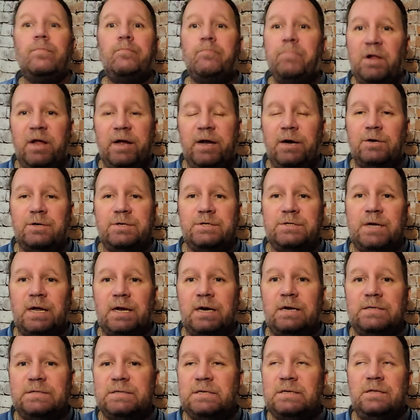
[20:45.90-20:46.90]
players
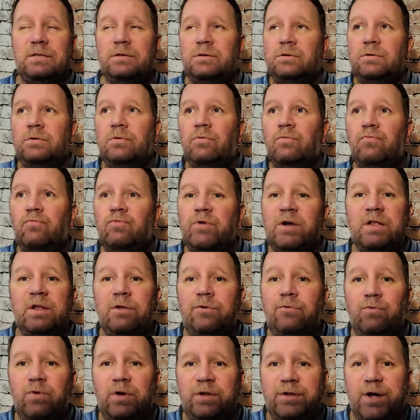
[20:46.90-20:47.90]
that is ready
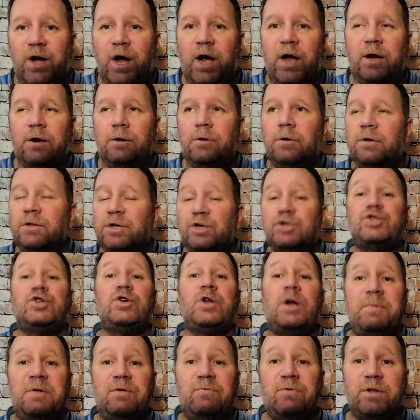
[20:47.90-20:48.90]
to retire. They
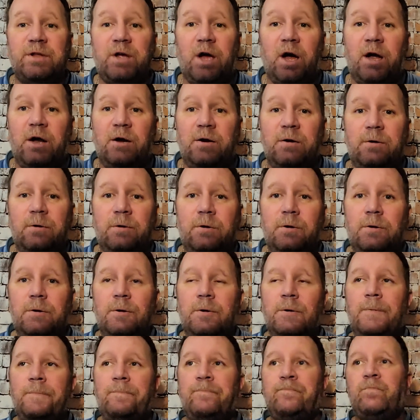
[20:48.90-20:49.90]
should have been retired.
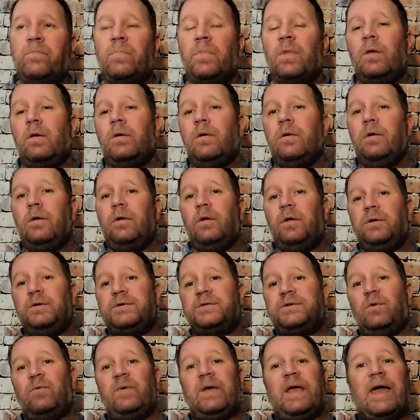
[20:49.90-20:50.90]

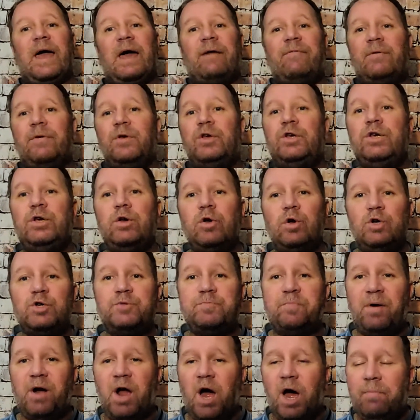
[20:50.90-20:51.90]
So we have a
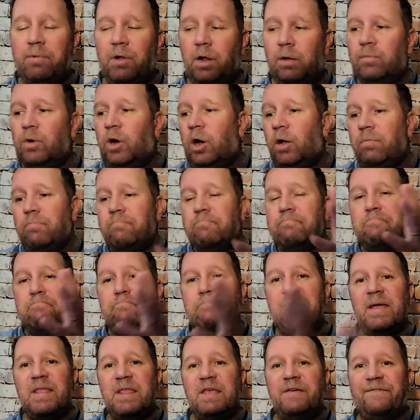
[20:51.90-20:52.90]
huge problem on
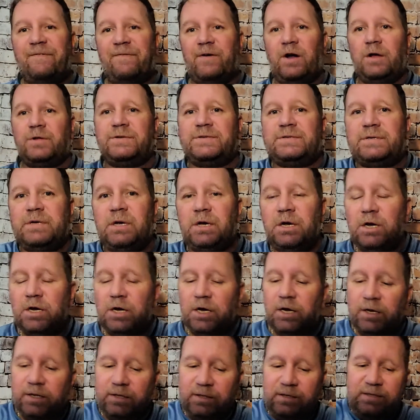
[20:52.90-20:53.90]
many fronts.
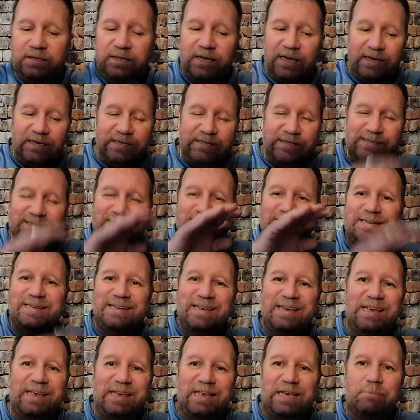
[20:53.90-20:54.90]
This
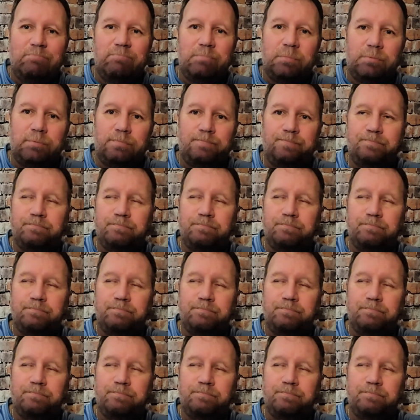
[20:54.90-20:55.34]
team